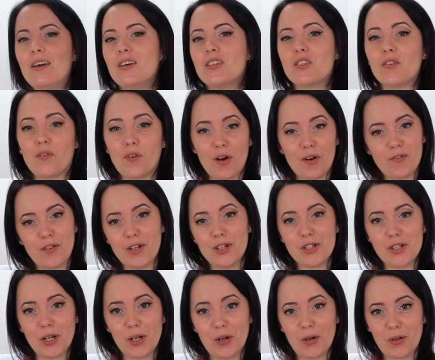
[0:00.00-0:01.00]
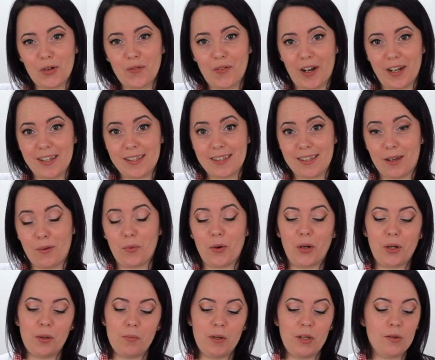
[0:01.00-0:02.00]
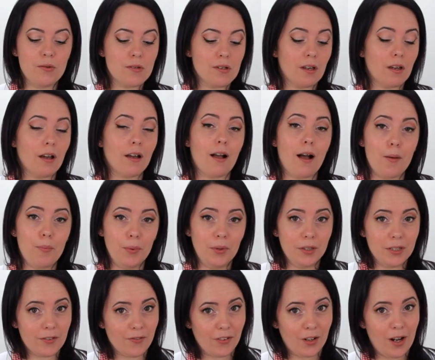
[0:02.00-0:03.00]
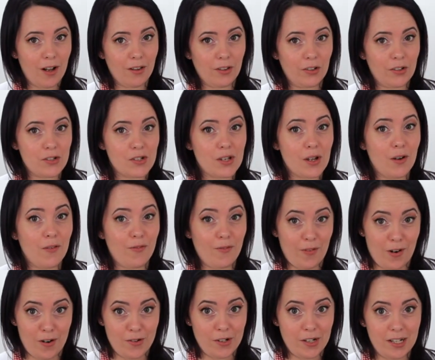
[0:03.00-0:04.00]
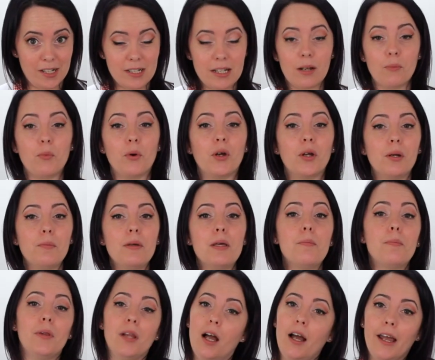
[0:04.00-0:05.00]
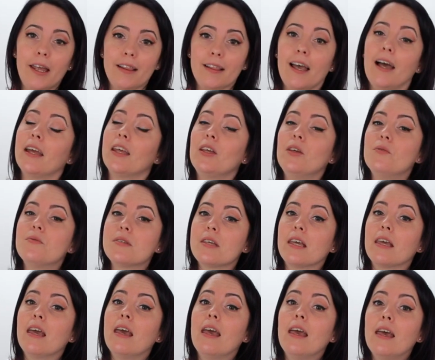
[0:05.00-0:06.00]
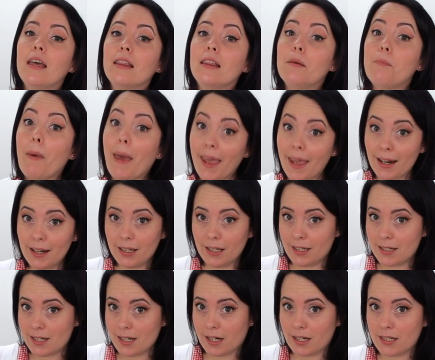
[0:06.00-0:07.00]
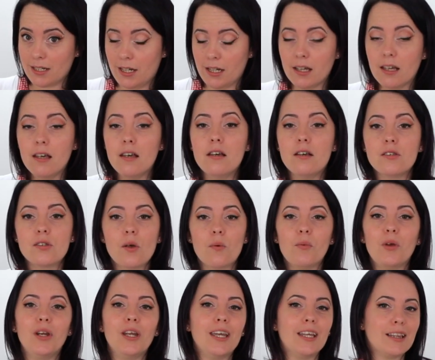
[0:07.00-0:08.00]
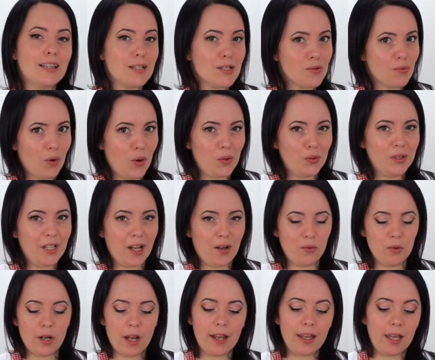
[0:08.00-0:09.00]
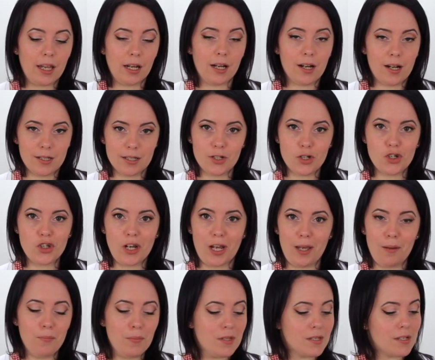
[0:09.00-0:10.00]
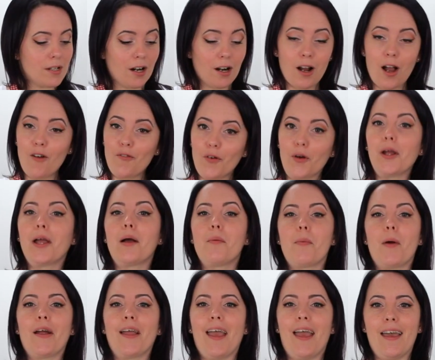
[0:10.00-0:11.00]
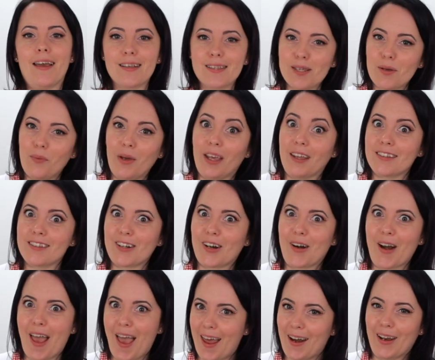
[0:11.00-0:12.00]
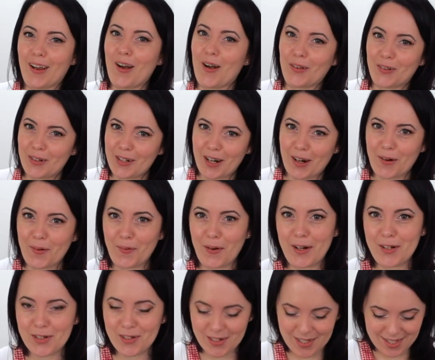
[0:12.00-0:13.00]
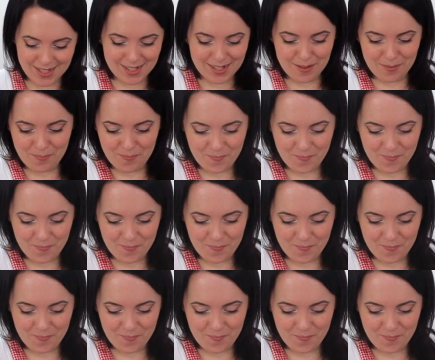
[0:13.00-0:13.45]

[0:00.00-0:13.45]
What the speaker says: So for our finishing coat of icing, we're going to be using a couple of different colors of fondant, and we're going to be applying that using the paneling technique. So I'm going to get this rolled out and get it cut to shape and start covering up our cake so we can start adding all our decorations.